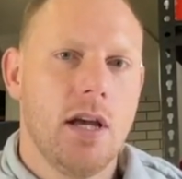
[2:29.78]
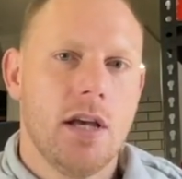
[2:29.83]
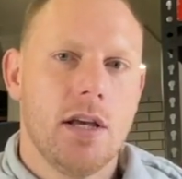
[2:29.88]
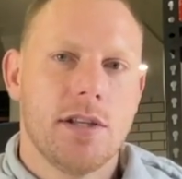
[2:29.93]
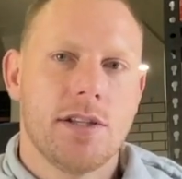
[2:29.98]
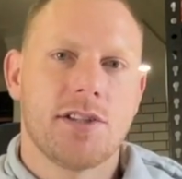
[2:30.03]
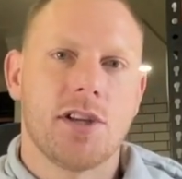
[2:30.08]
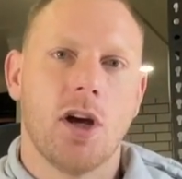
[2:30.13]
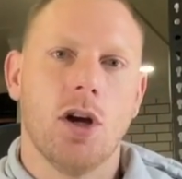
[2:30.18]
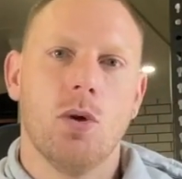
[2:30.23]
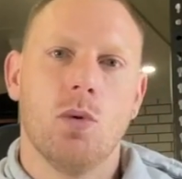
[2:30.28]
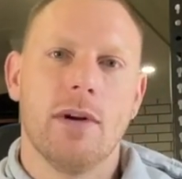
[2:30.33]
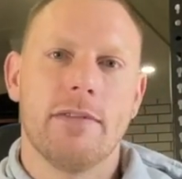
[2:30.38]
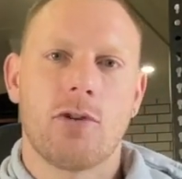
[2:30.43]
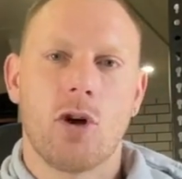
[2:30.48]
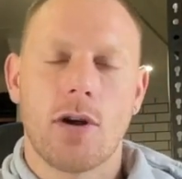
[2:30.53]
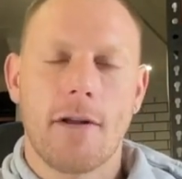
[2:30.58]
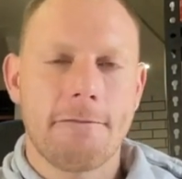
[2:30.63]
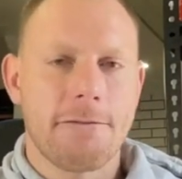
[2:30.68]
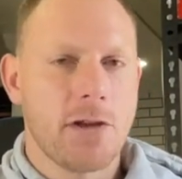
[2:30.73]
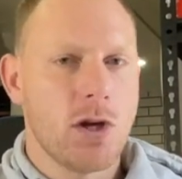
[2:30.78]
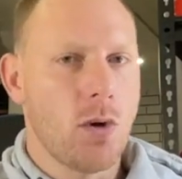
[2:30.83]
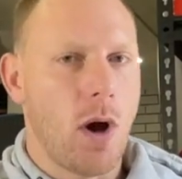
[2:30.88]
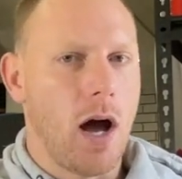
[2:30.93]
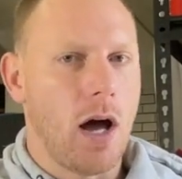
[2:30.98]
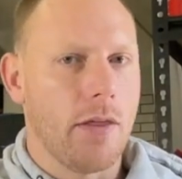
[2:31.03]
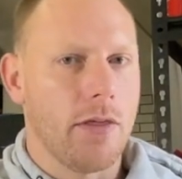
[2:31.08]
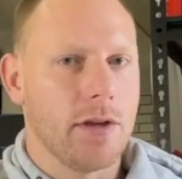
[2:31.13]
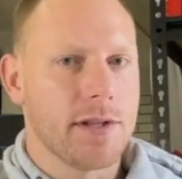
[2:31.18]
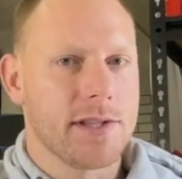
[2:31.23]
So we've got a few
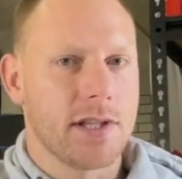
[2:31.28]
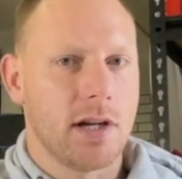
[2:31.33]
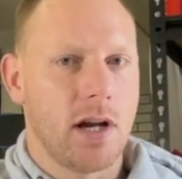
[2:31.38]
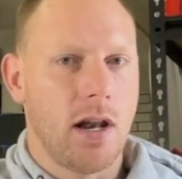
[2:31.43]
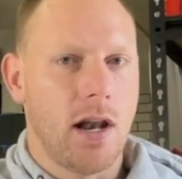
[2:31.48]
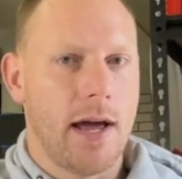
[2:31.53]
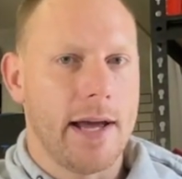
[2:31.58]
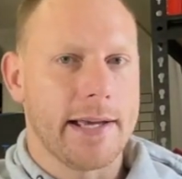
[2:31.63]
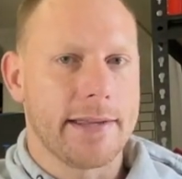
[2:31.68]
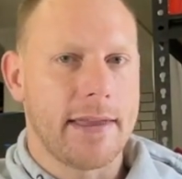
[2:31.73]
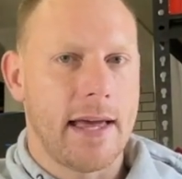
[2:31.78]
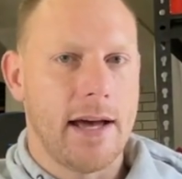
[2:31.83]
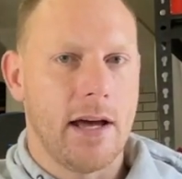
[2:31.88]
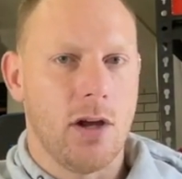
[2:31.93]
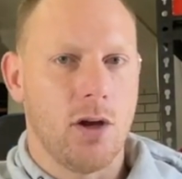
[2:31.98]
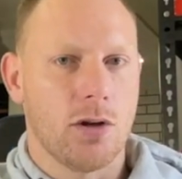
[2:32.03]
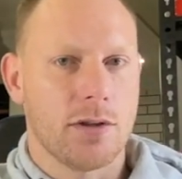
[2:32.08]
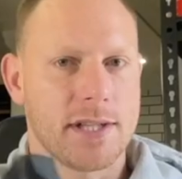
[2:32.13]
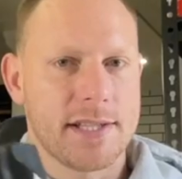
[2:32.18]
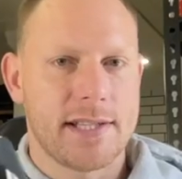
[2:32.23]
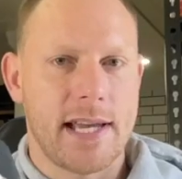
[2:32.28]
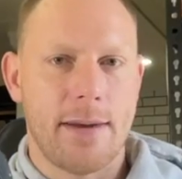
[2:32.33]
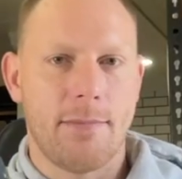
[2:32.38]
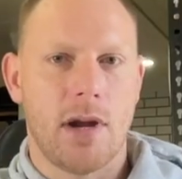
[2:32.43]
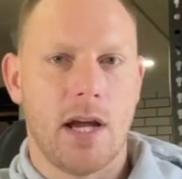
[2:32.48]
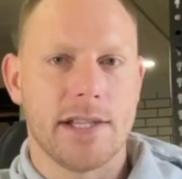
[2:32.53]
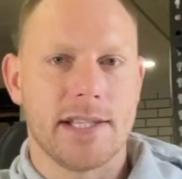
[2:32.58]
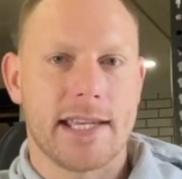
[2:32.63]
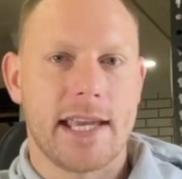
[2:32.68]
others that are like that along the same lines.